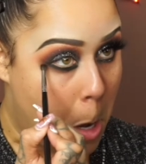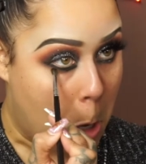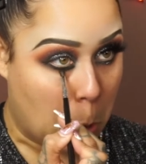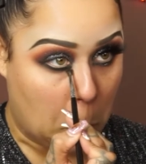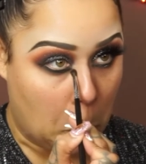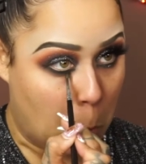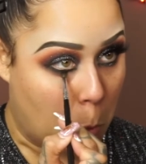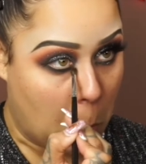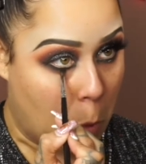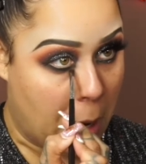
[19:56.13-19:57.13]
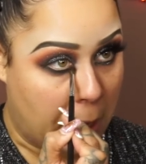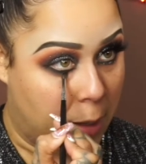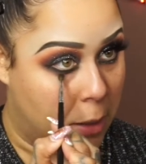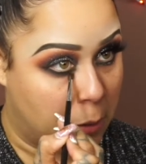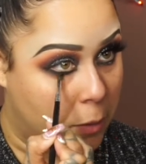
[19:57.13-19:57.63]

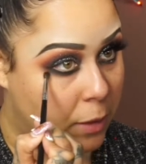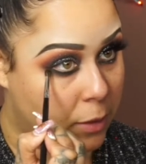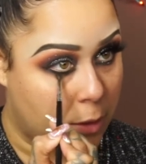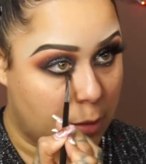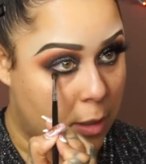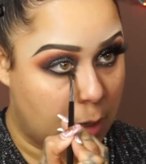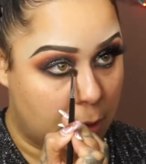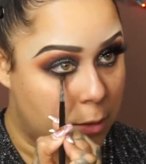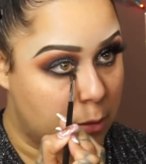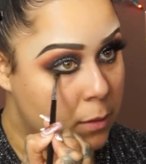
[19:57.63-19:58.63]
Right underneath it, not